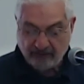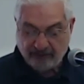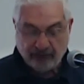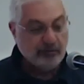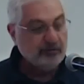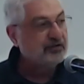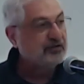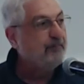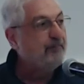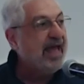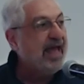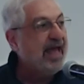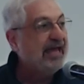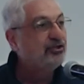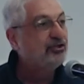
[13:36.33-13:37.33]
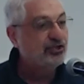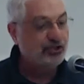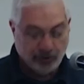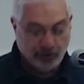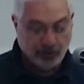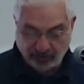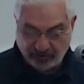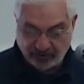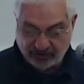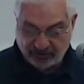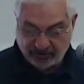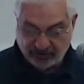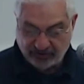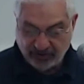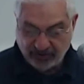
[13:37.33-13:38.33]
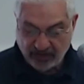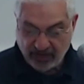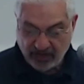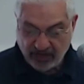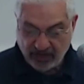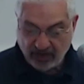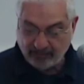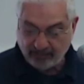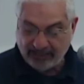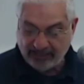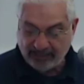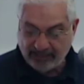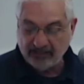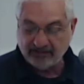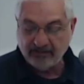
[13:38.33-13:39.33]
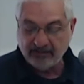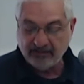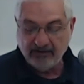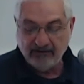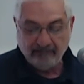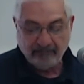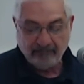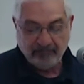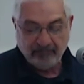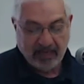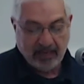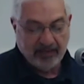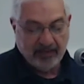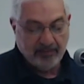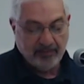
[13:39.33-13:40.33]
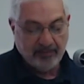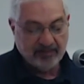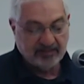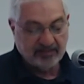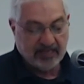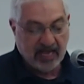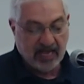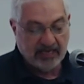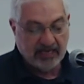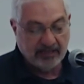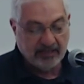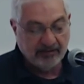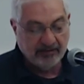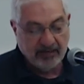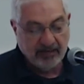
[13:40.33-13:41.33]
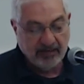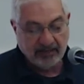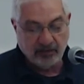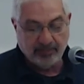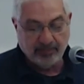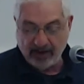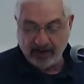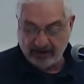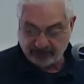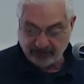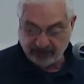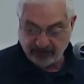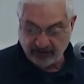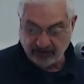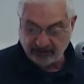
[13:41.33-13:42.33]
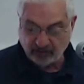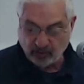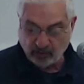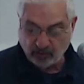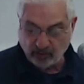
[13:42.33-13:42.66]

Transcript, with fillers: First, the bad shoots are to be cut, and then the scion is to be grafted, unquote.